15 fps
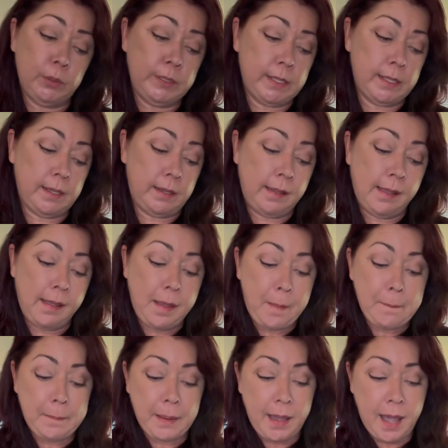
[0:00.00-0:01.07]
did it,
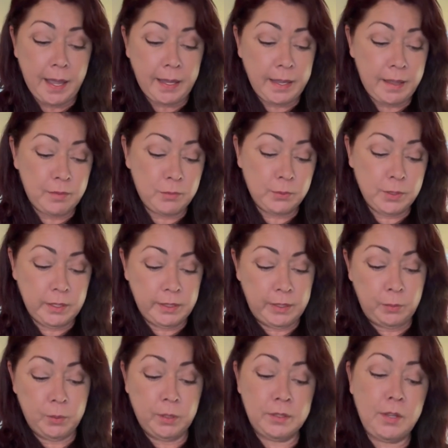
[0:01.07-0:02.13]
but I have really
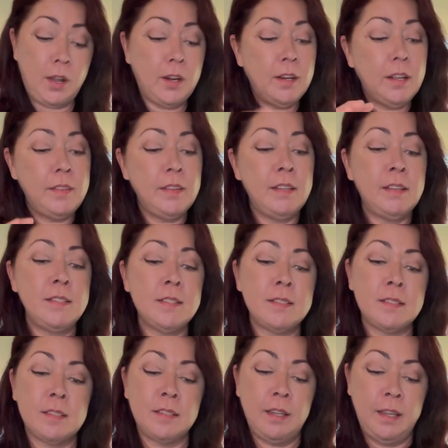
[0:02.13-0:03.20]
worked hard on
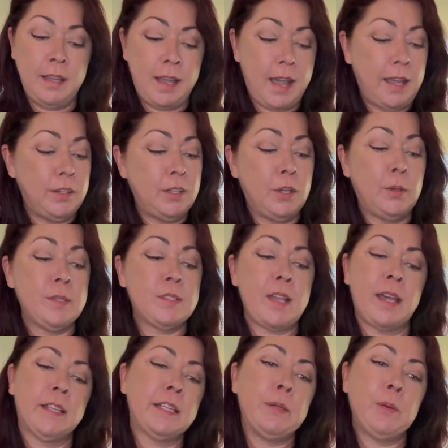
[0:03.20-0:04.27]
this. I know
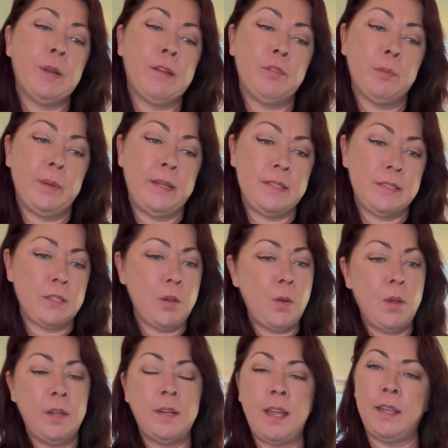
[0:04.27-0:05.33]
exactly where everybody's
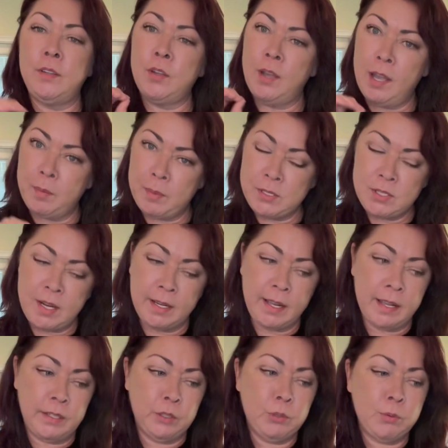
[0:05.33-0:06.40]
going. know how much I
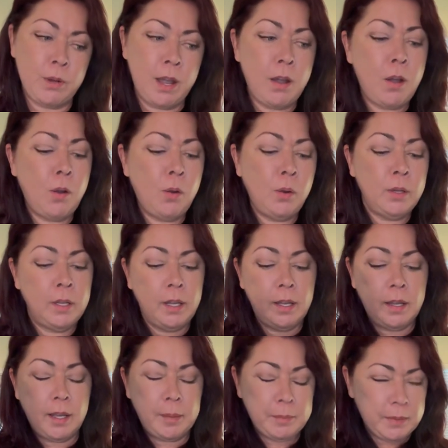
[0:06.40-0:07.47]
got to grow.
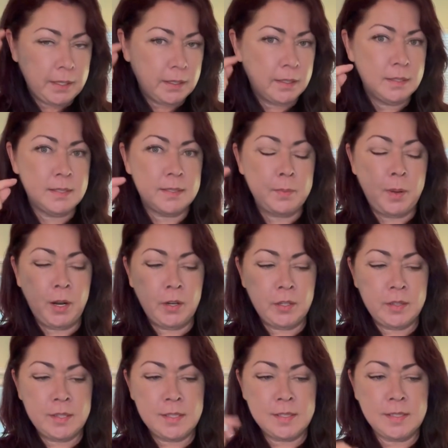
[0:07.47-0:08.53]
I'm thinking smarter
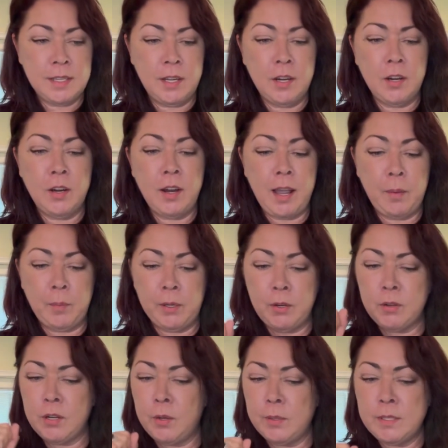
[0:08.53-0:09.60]
this year. I want to
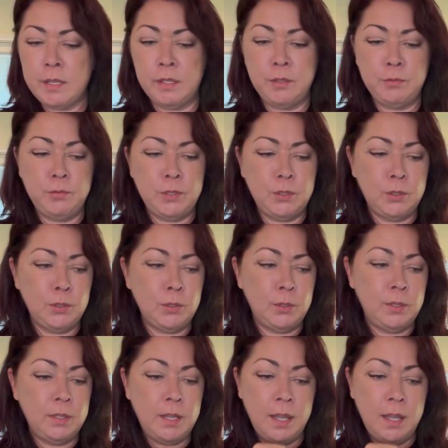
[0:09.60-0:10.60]
grow a ton of food.